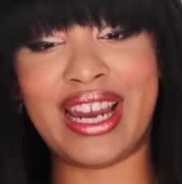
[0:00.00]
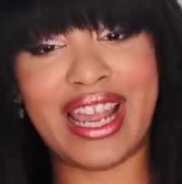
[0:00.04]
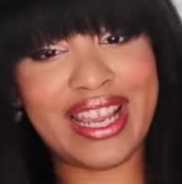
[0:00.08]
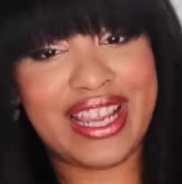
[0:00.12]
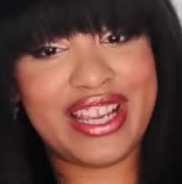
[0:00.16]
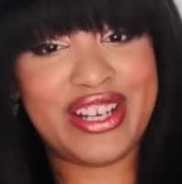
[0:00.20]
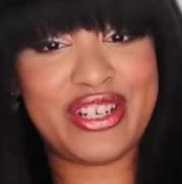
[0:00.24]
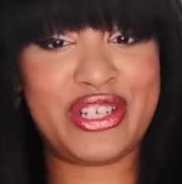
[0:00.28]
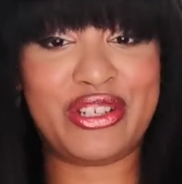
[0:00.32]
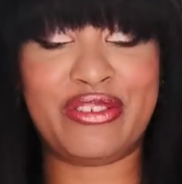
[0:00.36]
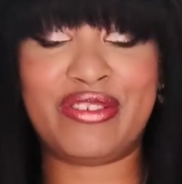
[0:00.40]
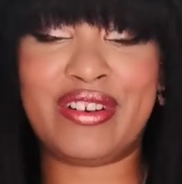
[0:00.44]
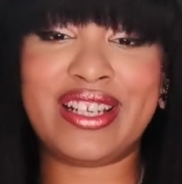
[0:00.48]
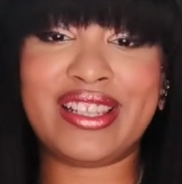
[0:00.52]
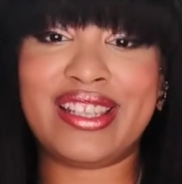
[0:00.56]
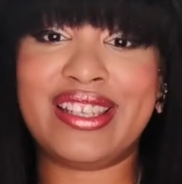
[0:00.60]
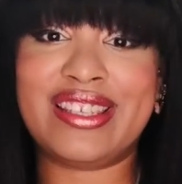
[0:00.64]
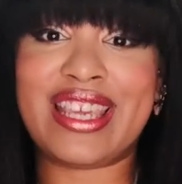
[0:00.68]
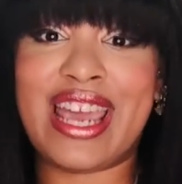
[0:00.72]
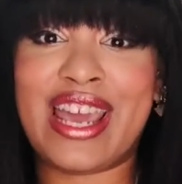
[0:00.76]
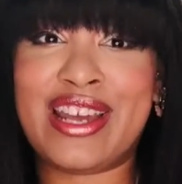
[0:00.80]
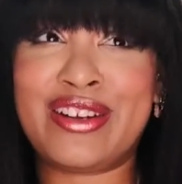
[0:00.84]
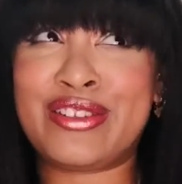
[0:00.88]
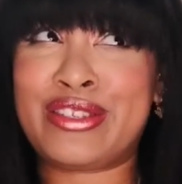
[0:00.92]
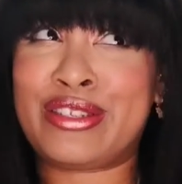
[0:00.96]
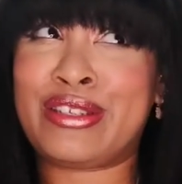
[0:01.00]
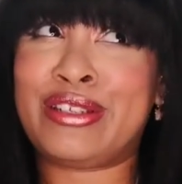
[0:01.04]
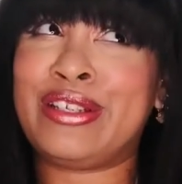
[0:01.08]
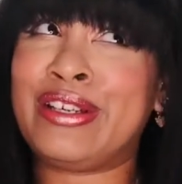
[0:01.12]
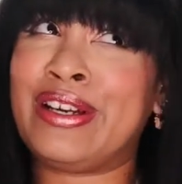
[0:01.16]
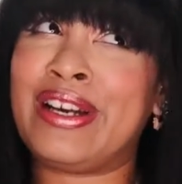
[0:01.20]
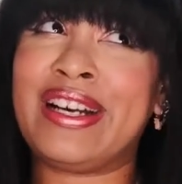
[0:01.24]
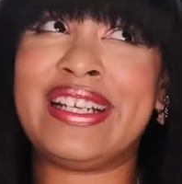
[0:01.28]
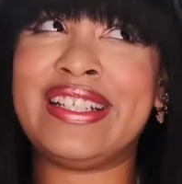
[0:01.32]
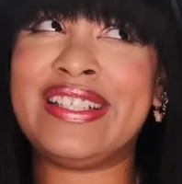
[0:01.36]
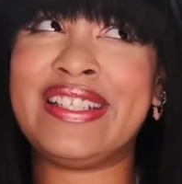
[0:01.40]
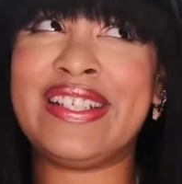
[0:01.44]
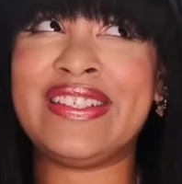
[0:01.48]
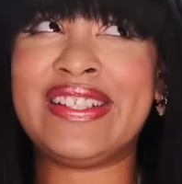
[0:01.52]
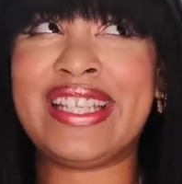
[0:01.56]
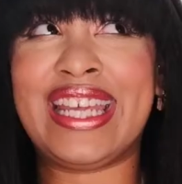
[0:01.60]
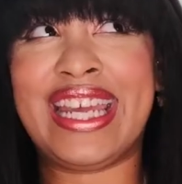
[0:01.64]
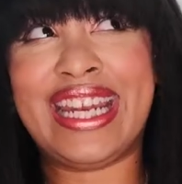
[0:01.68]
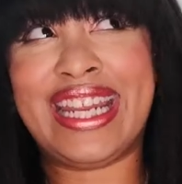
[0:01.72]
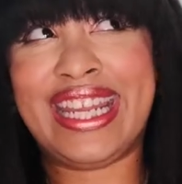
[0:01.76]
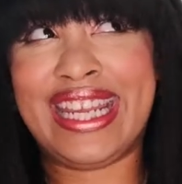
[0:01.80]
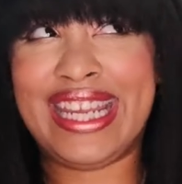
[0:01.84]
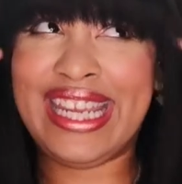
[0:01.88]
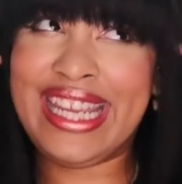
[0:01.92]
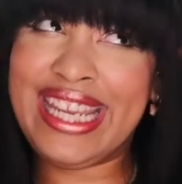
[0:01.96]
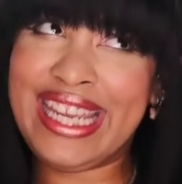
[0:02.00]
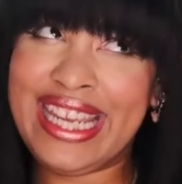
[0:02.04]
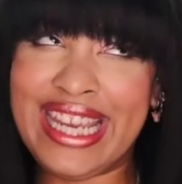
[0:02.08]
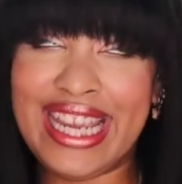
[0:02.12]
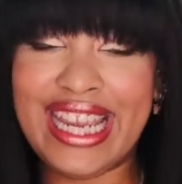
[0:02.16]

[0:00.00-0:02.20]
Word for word: I guess you read the title so you already knew that. Eh?